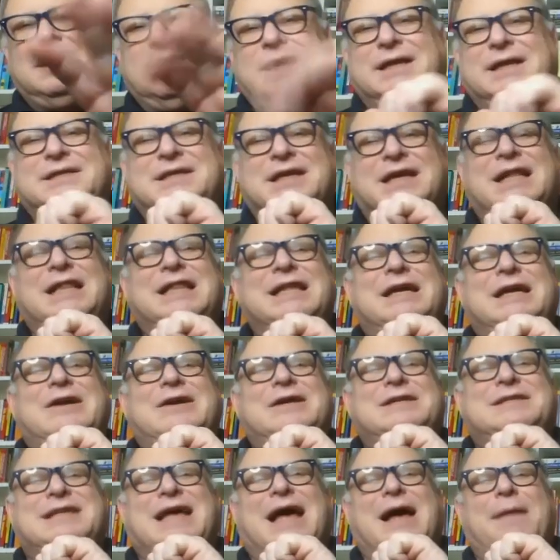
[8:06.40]
It's a clear
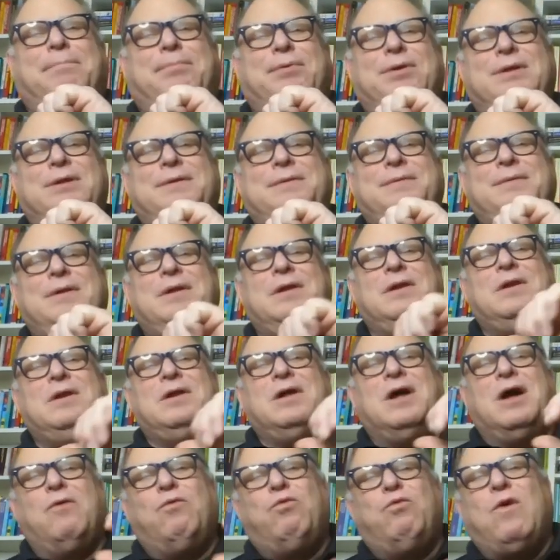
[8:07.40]
example
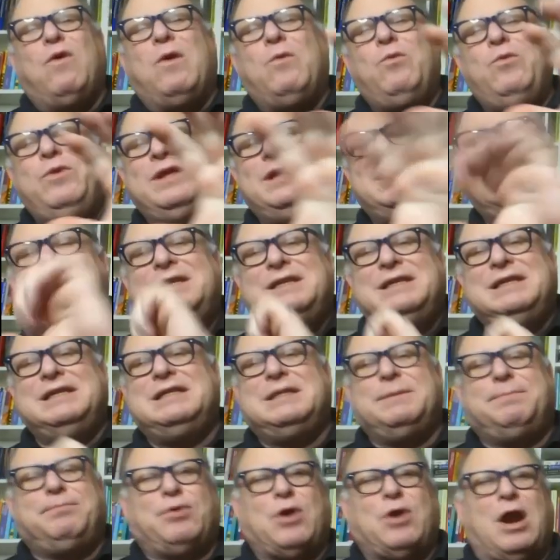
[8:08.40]
of what we need
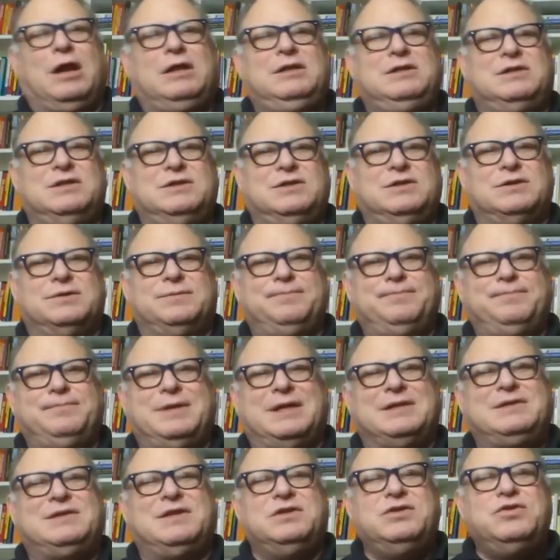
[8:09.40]
the product to do.
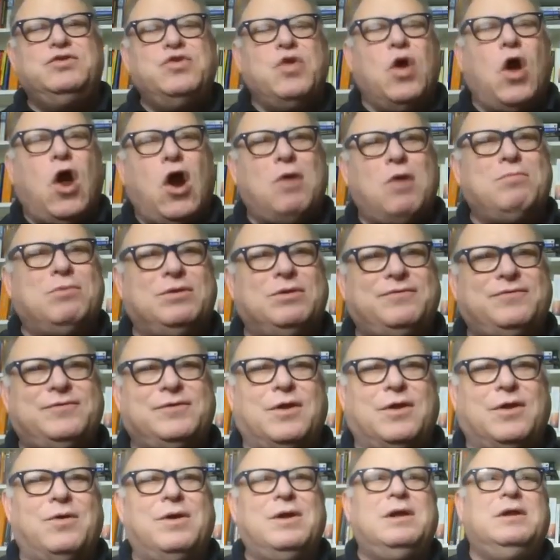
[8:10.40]
That's a normal
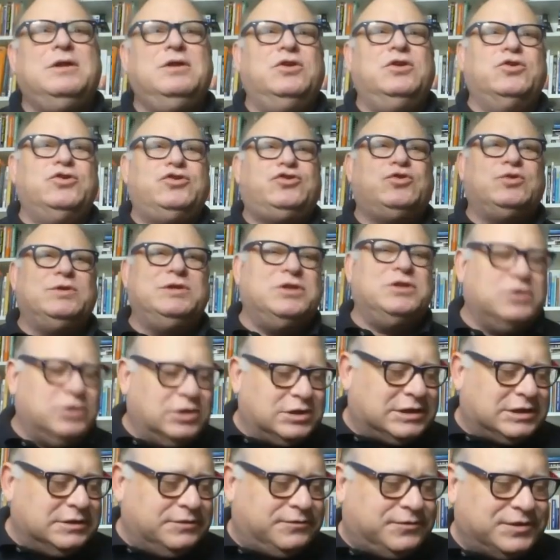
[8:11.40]
flow. Usually you're
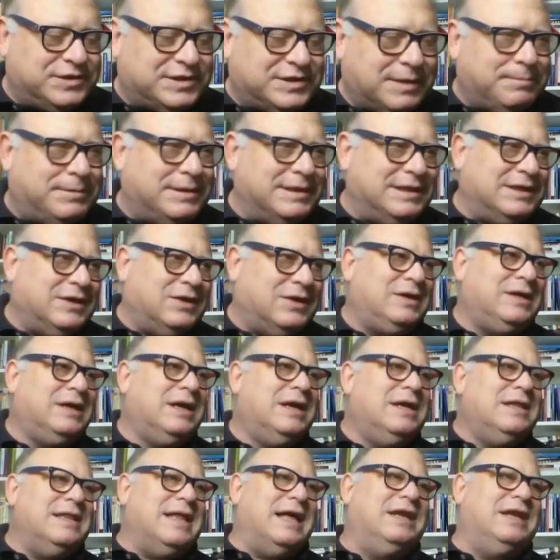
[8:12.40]
looking for something here
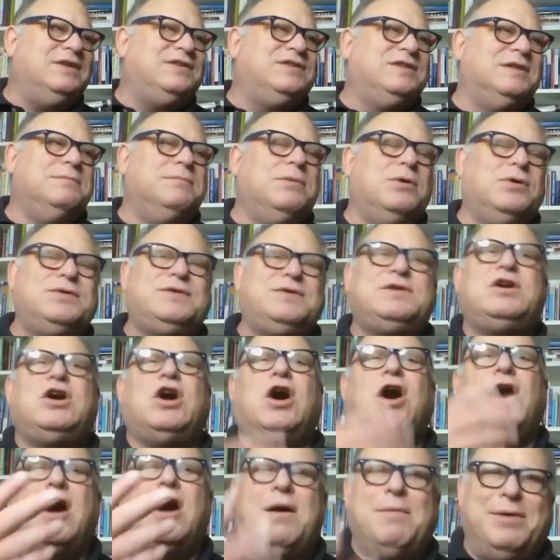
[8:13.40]
that is the most
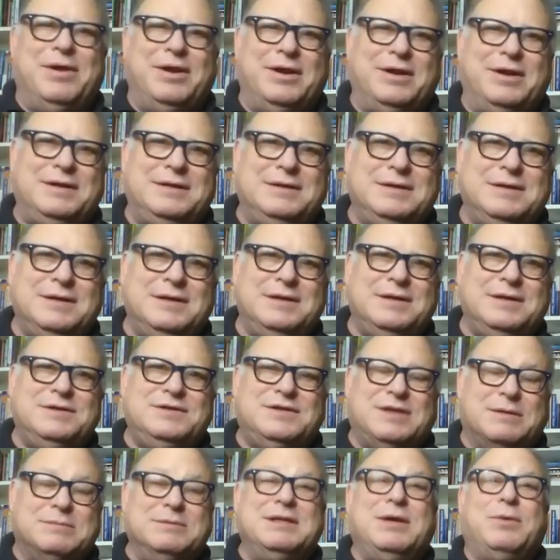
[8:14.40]
common,
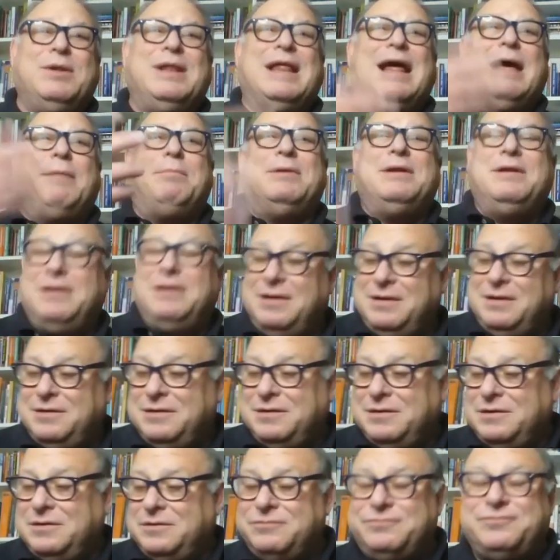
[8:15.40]
something that will happen
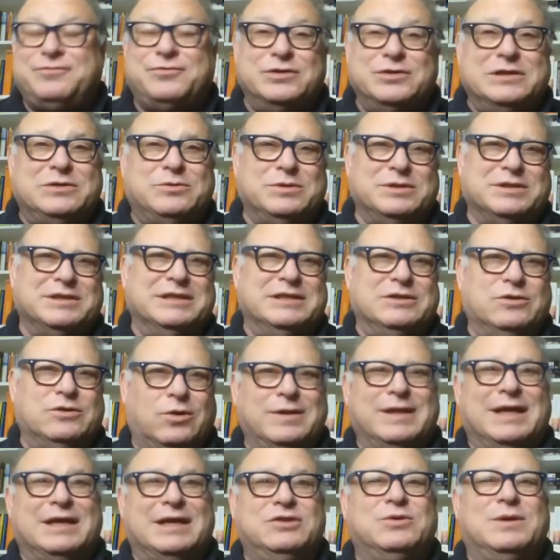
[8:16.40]
frequently
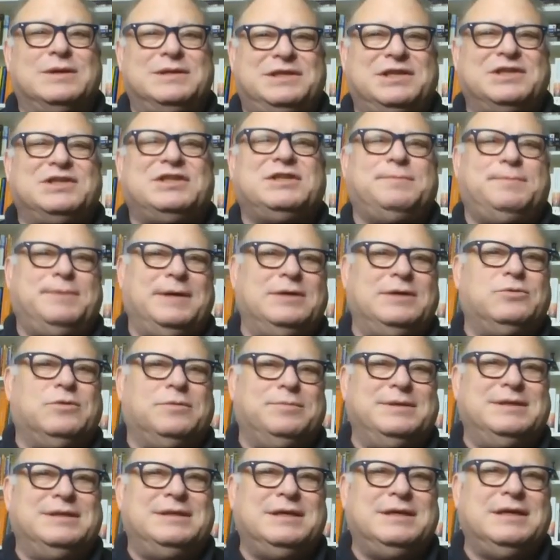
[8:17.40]
or that you anticipate will
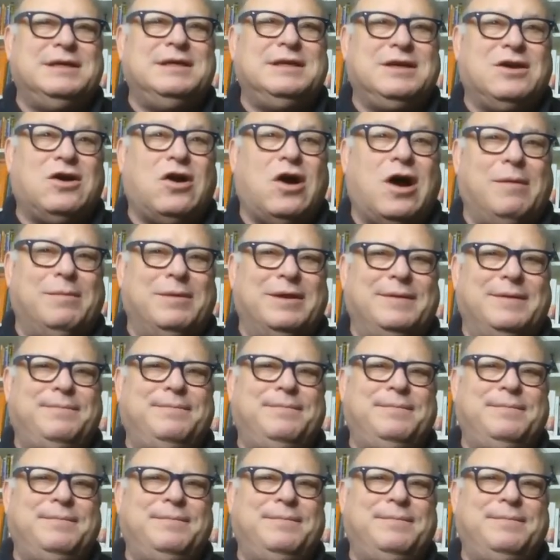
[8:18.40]
be common.